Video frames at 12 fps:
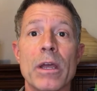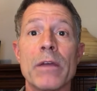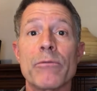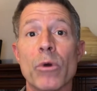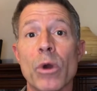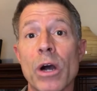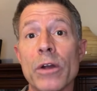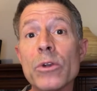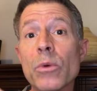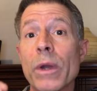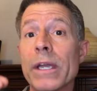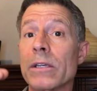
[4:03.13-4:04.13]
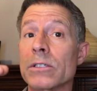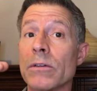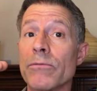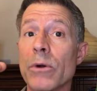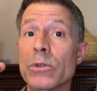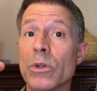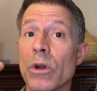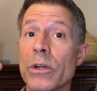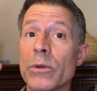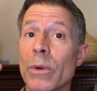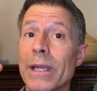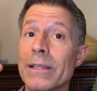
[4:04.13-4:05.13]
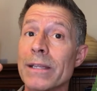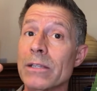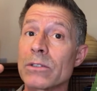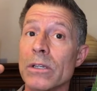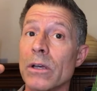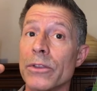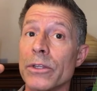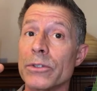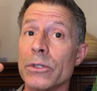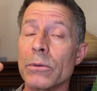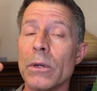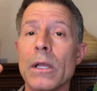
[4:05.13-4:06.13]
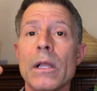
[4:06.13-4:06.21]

And if we're underweight, because some folks are underweight and that's unhealthy too,